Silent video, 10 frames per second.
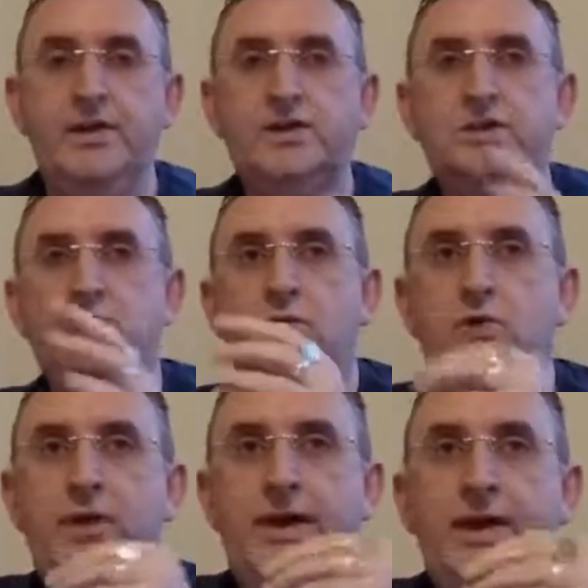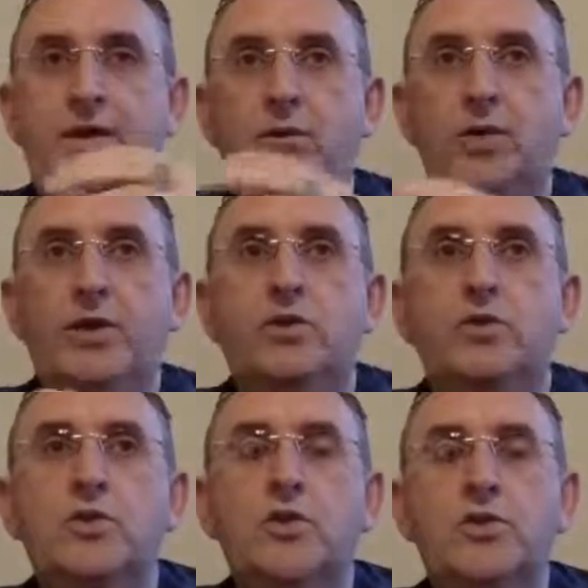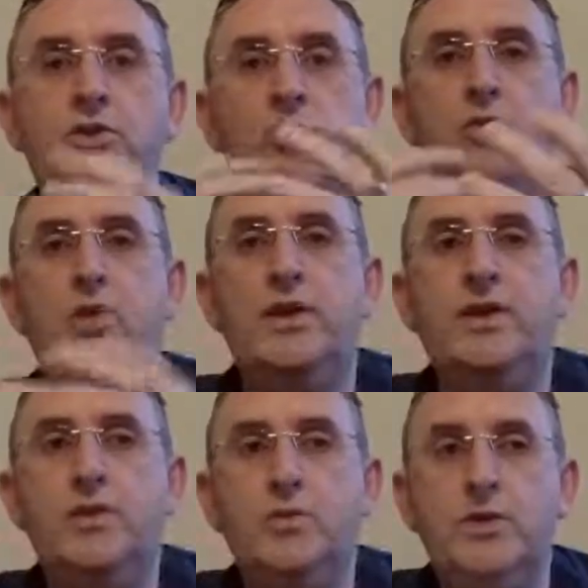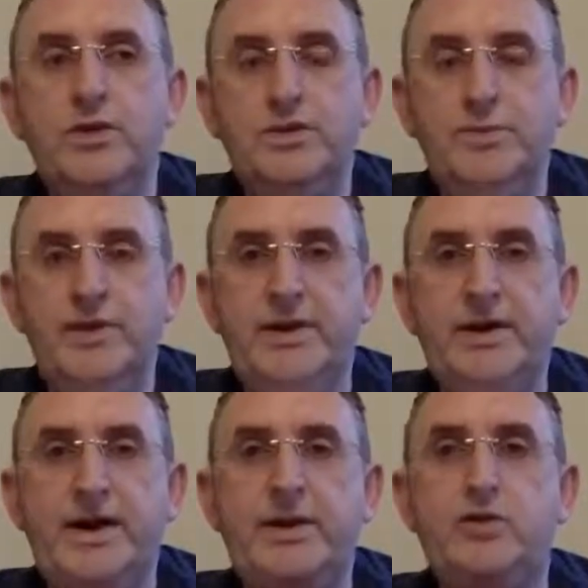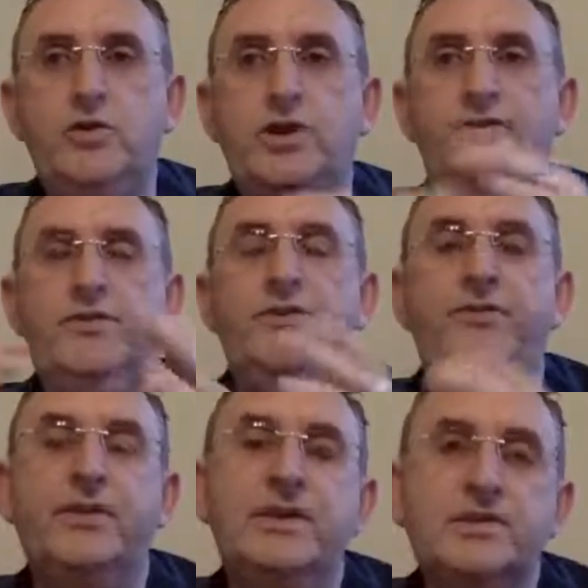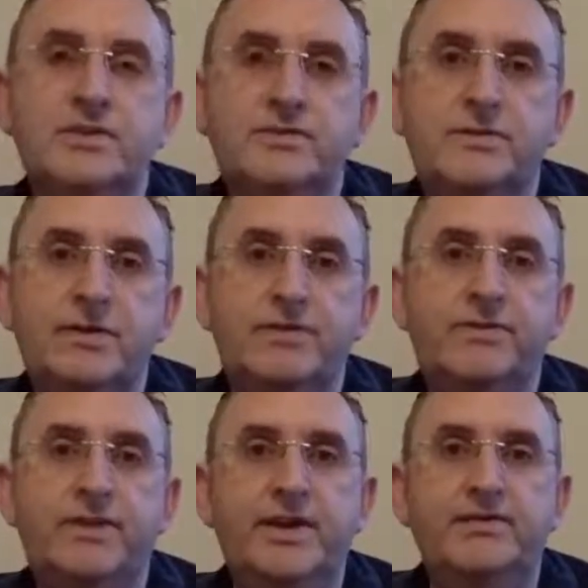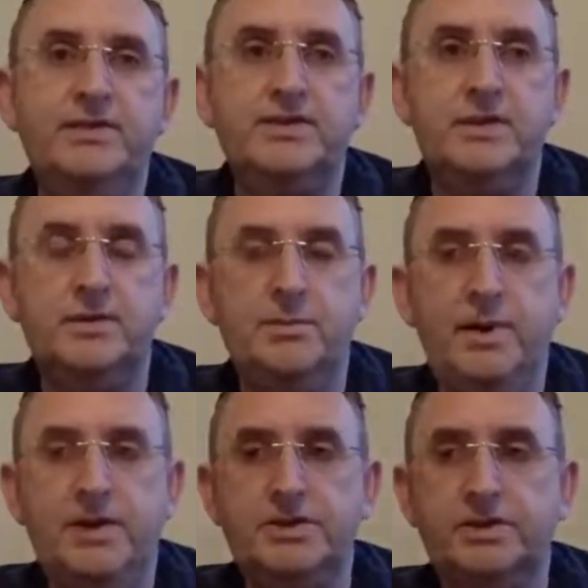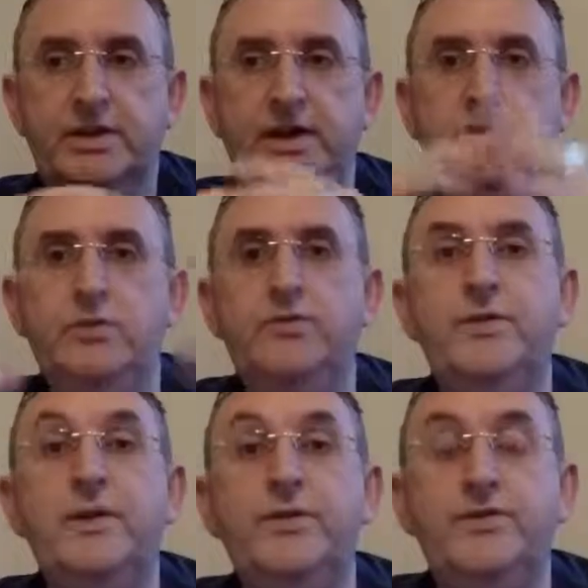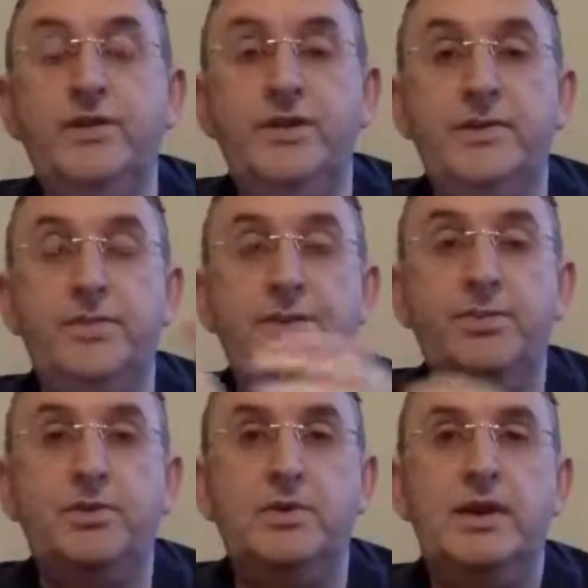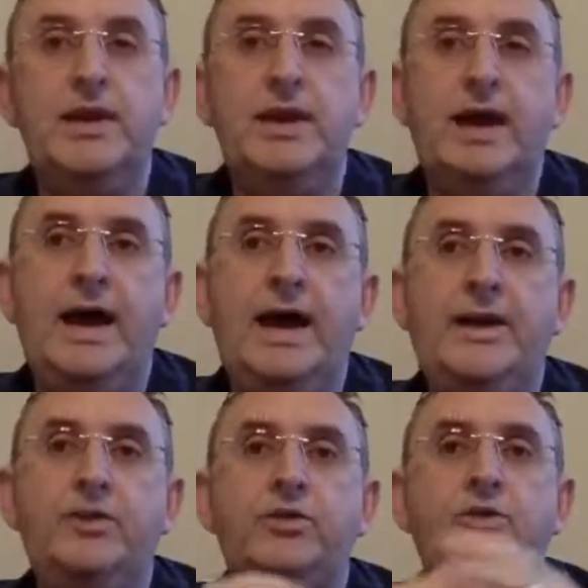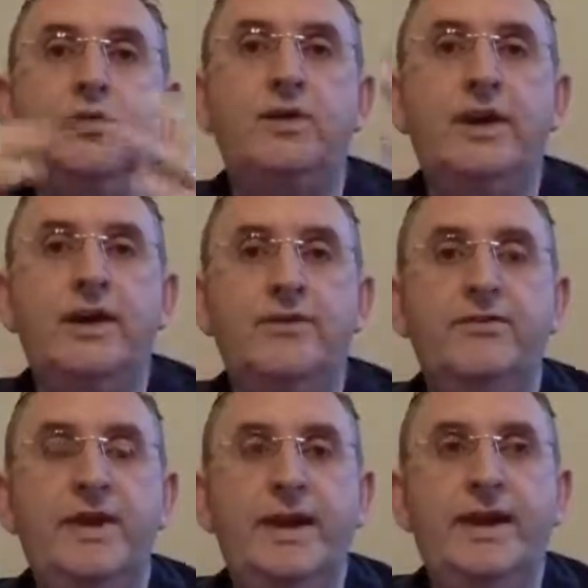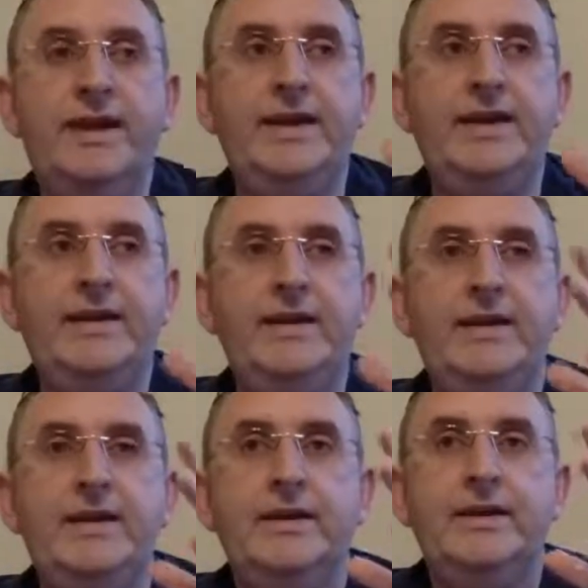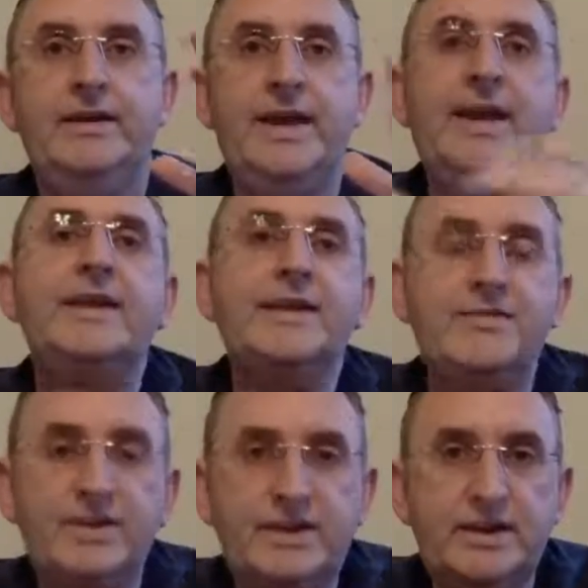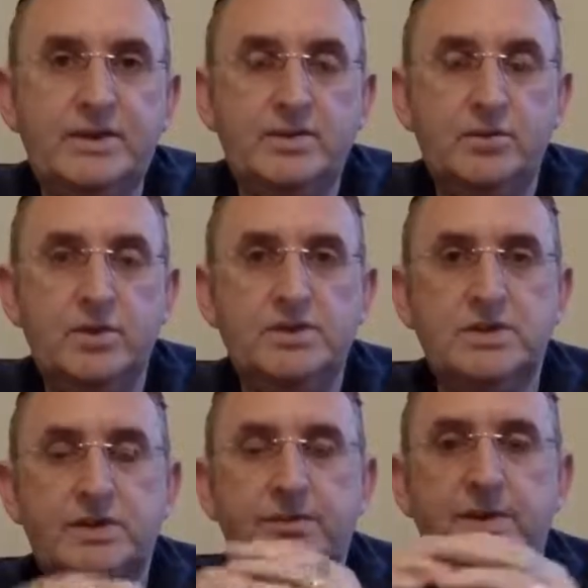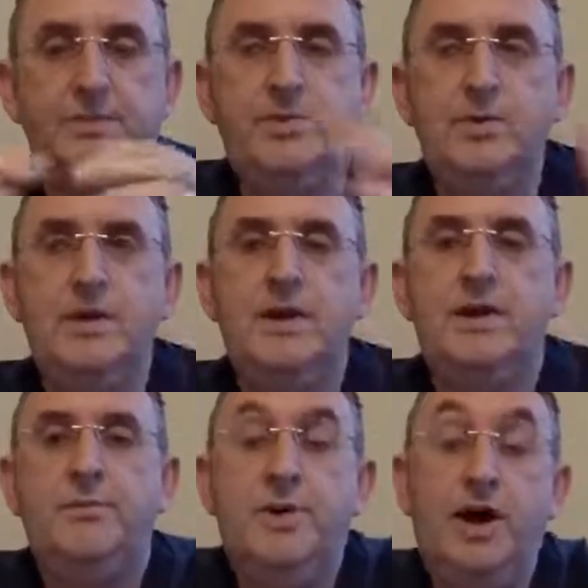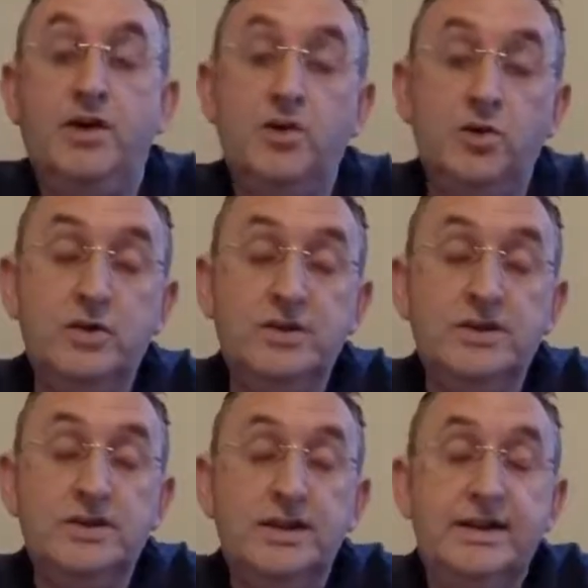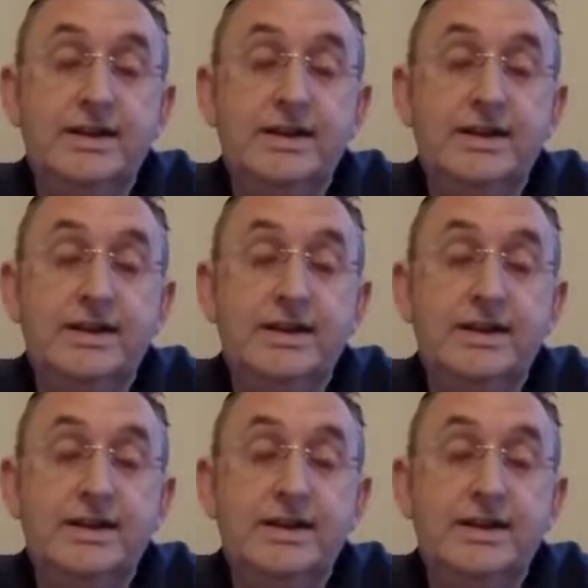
So when you know that you're working with a spirit guide, you have the feelings of love, forgiveness and compassion, and you feel it for other people, and you don't have any negativity towards other people. But of course,